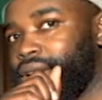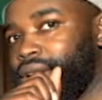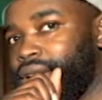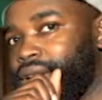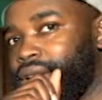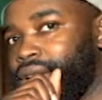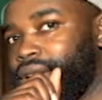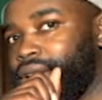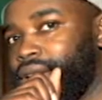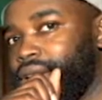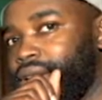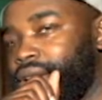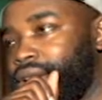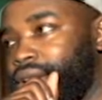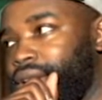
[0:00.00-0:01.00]

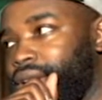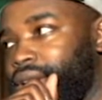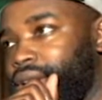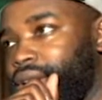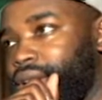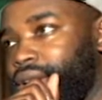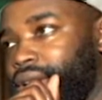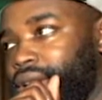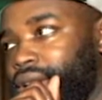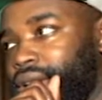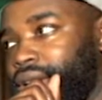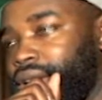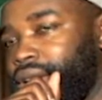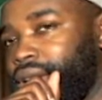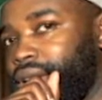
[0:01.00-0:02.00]

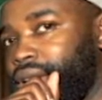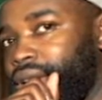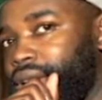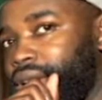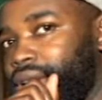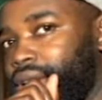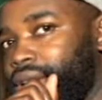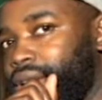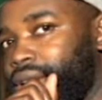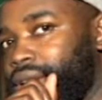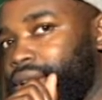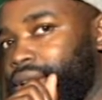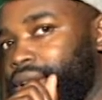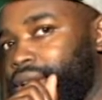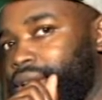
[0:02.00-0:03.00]

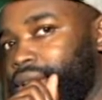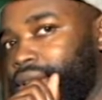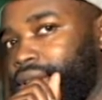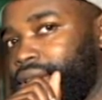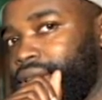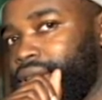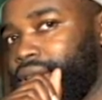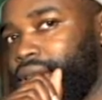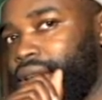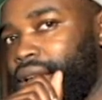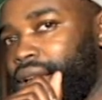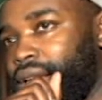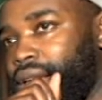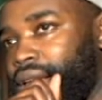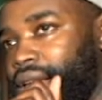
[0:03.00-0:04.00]

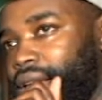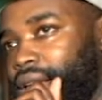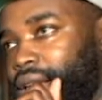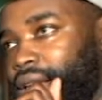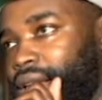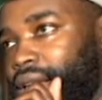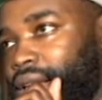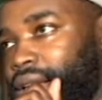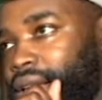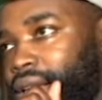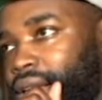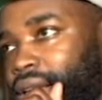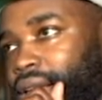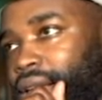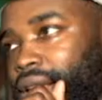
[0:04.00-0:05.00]

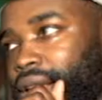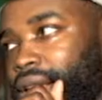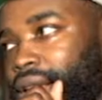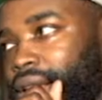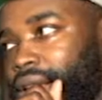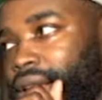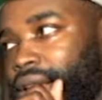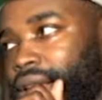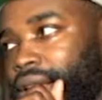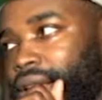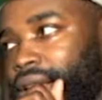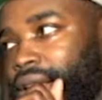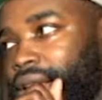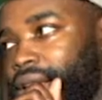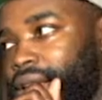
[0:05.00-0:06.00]

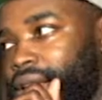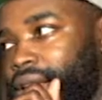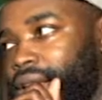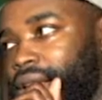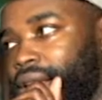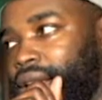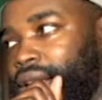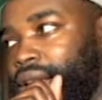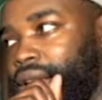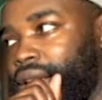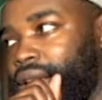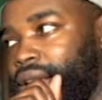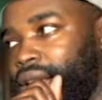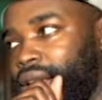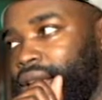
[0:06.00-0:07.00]

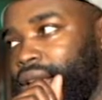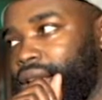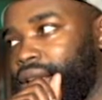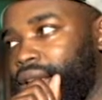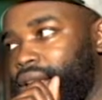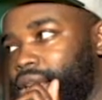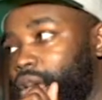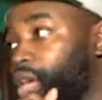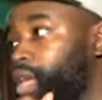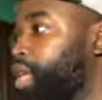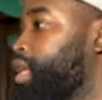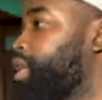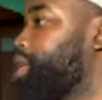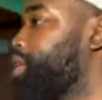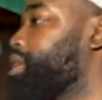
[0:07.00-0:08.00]
No words are spoken by the person on screen.